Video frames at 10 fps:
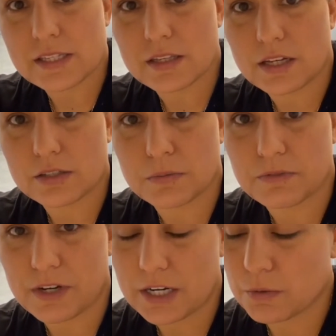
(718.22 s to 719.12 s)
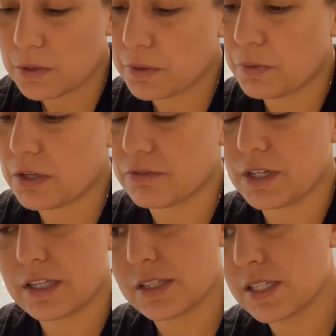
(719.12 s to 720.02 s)
the Ultimate Fighter, where we won
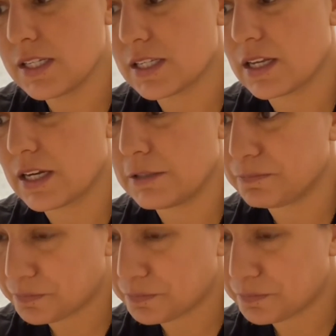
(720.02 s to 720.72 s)
fight of the season. And